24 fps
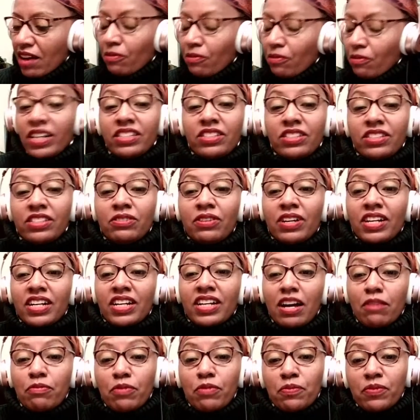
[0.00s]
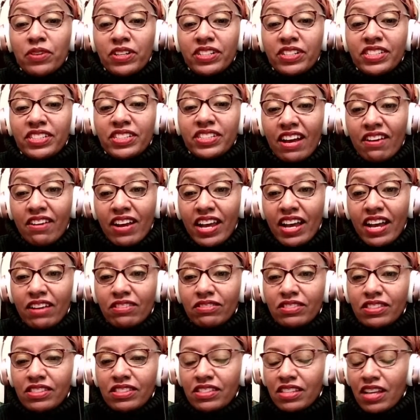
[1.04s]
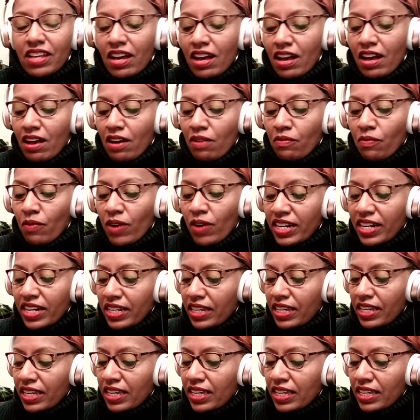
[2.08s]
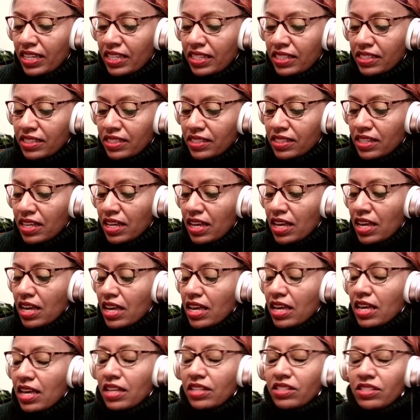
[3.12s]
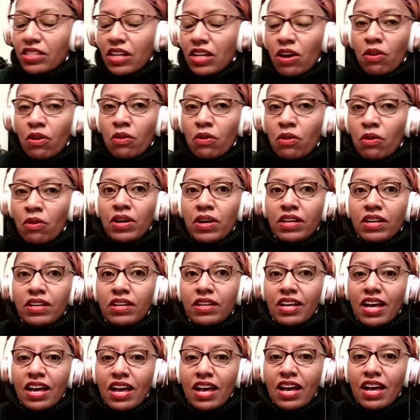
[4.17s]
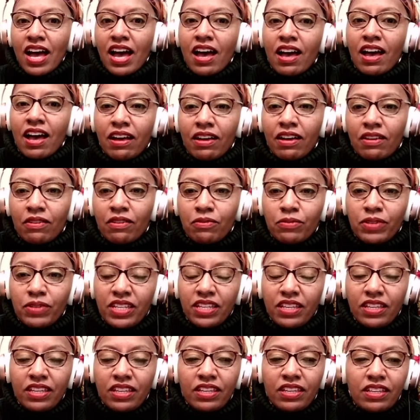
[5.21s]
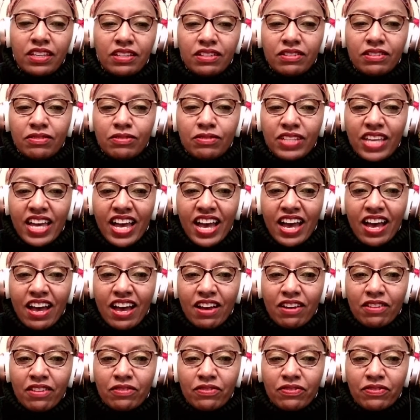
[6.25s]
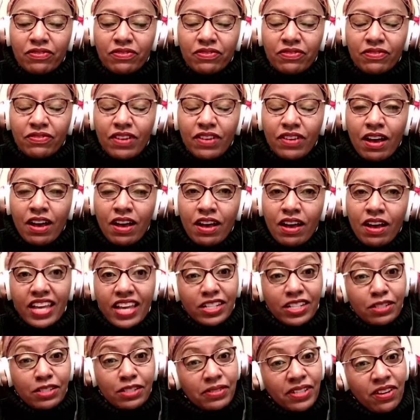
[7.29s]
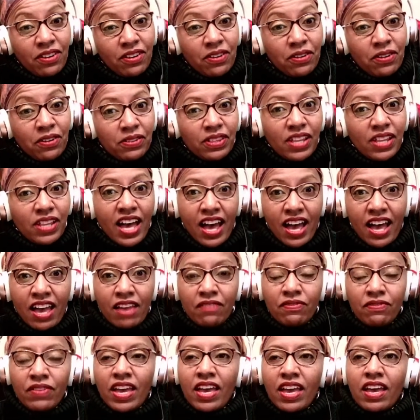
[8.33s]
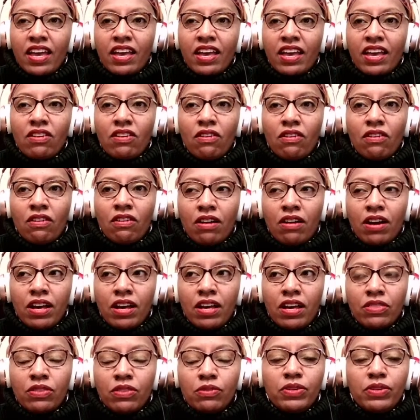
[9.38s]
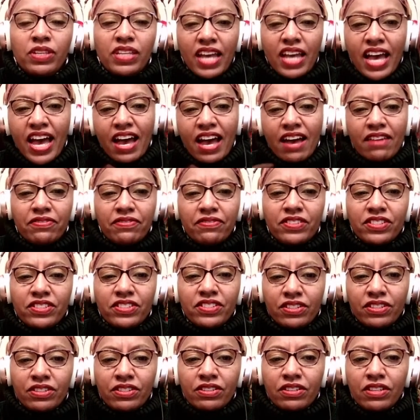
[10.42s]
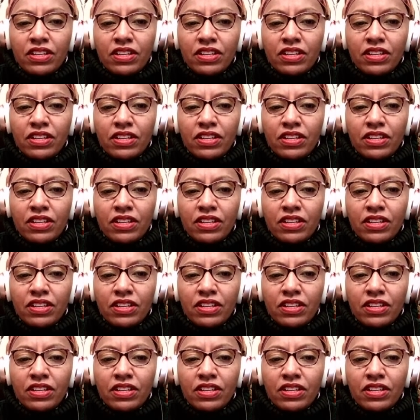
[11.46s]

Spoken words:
want to do a couple more shout outs. One is, so we have HBO Live, and on the week after